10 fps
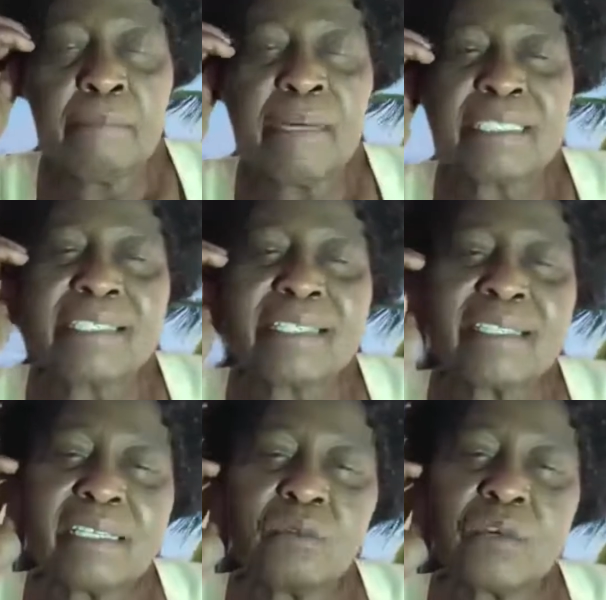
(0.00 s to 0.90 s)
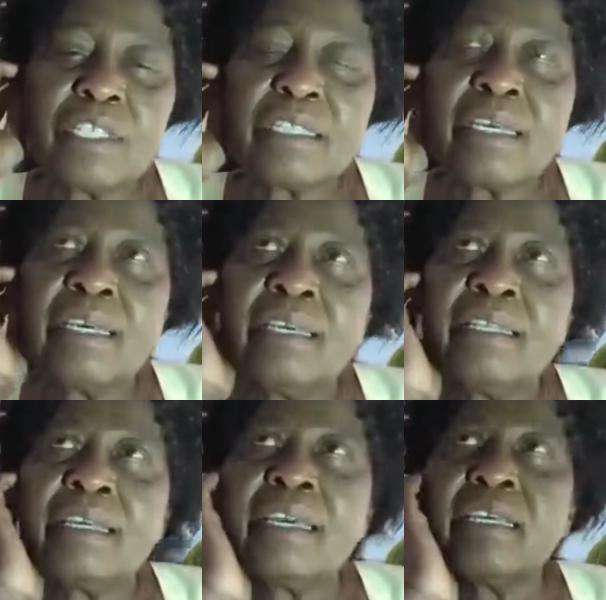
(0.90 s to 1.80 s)
But starting with
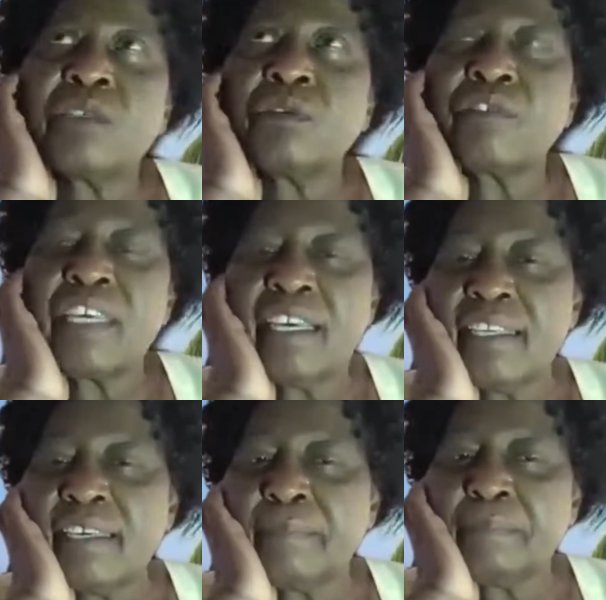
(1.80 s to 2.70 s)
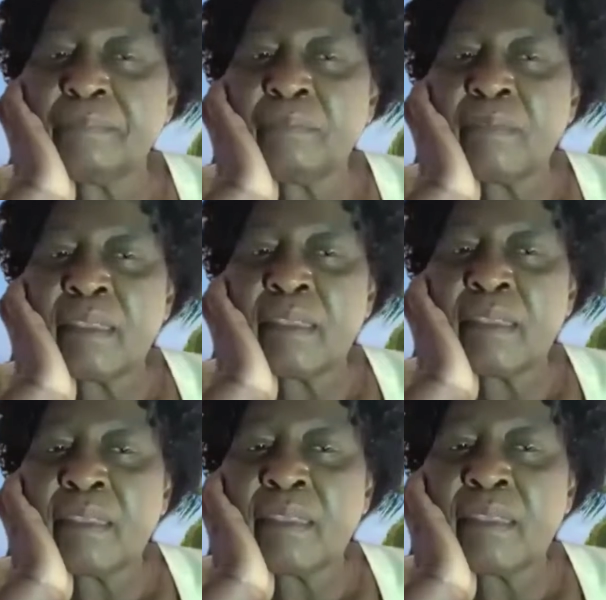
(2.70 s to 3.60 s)
the case of Kenya
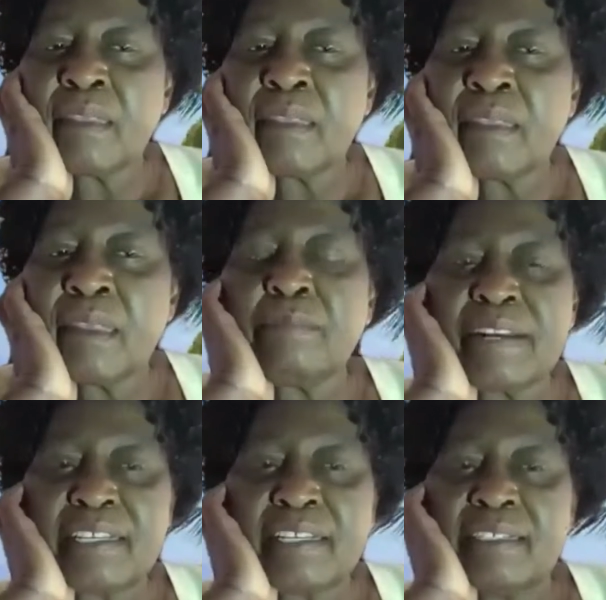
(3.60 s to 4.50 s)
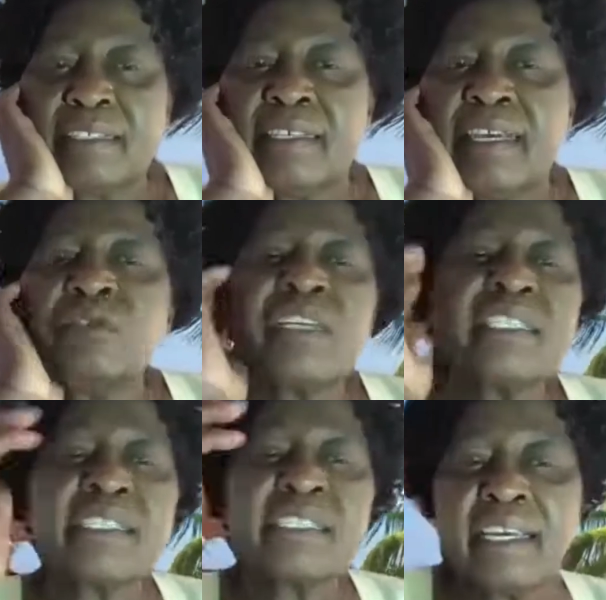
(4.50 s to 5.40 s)
and on teen pregnancy, and you
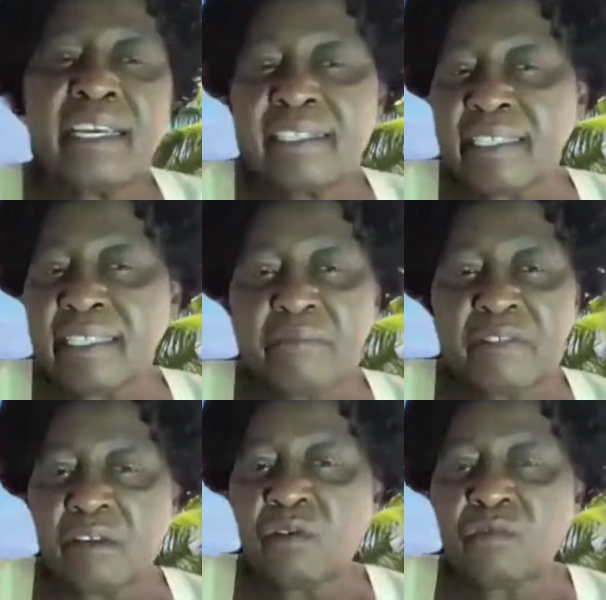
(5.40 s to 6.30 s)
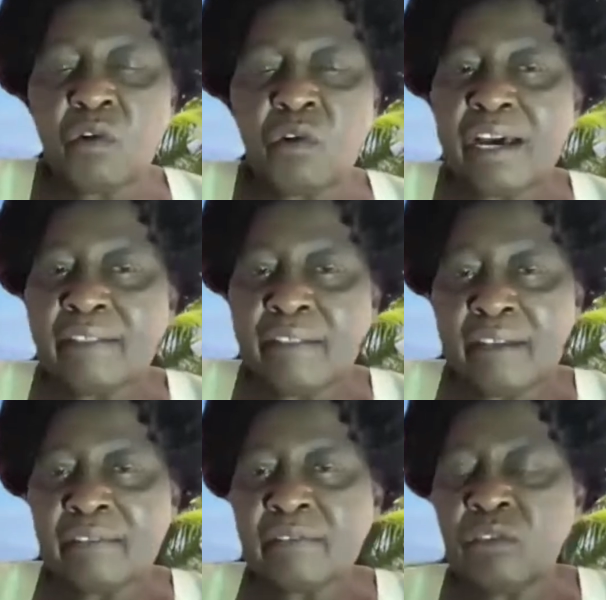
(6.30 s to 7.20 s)
can say the same thing of all
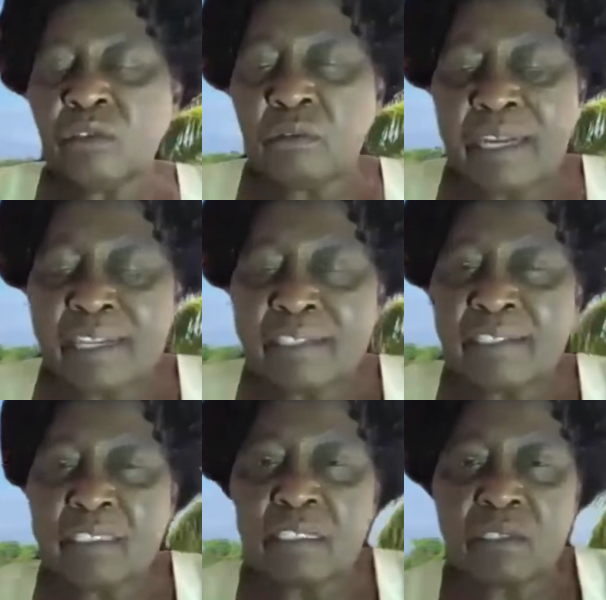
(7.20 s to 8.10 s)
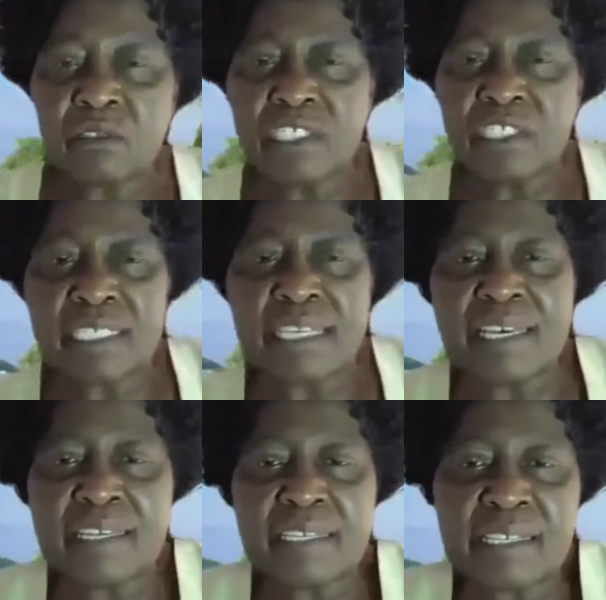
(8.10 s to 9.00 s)
other countries. It's not just
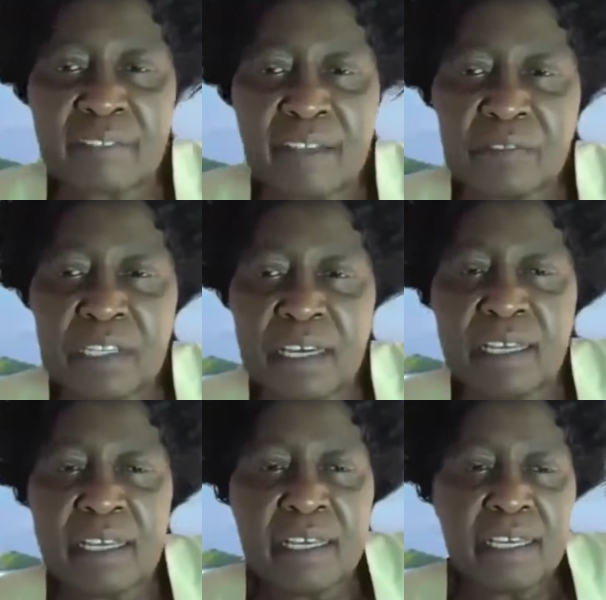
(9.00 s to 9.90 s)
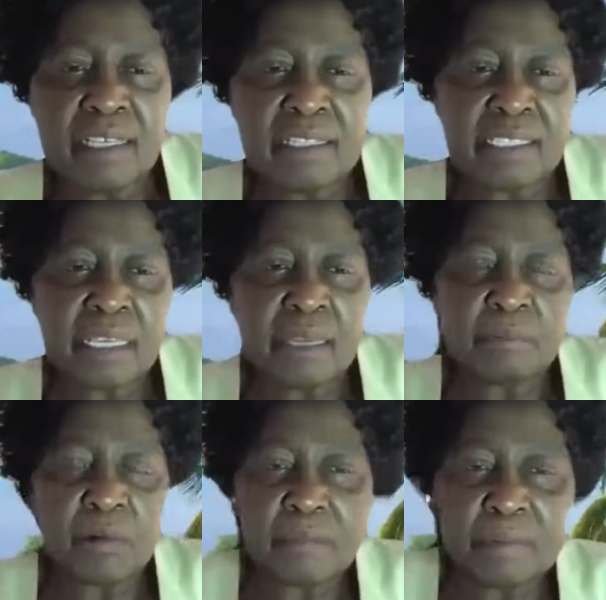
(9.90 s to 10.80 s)
Kenya. South Africa had the same
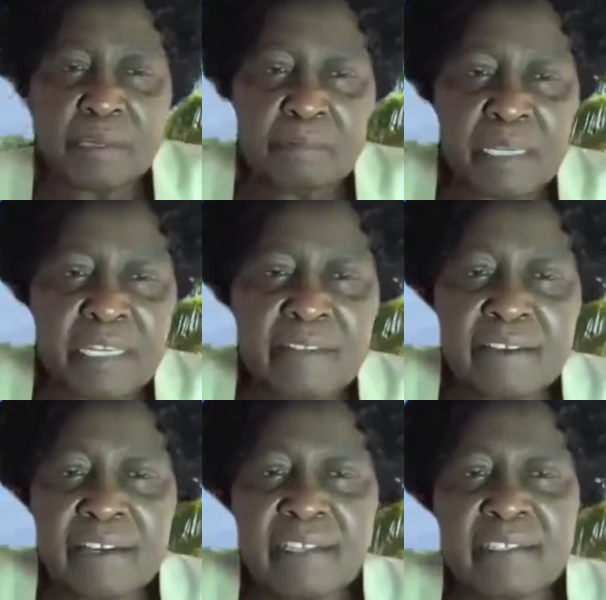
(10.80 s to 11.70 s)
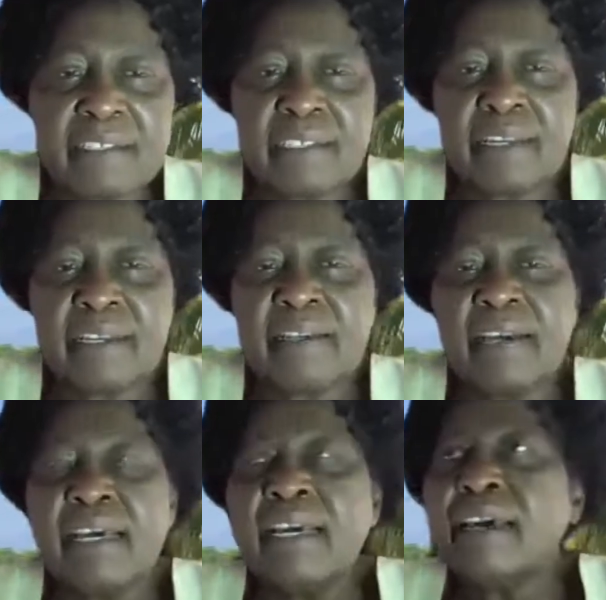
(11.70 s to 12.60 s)
problem and many other countries had.
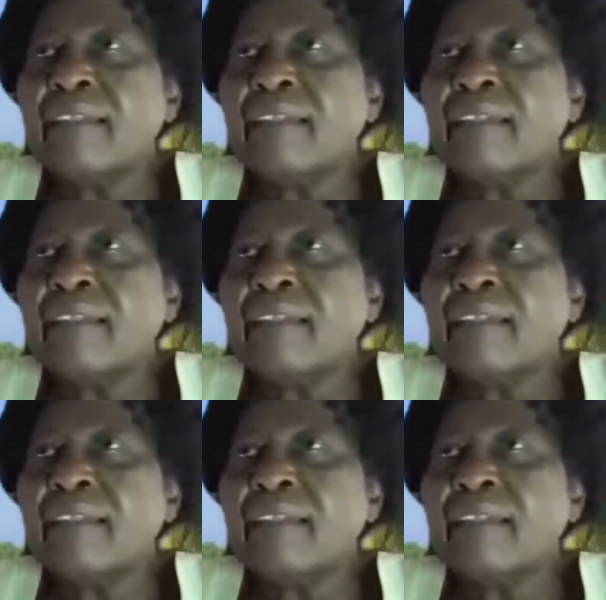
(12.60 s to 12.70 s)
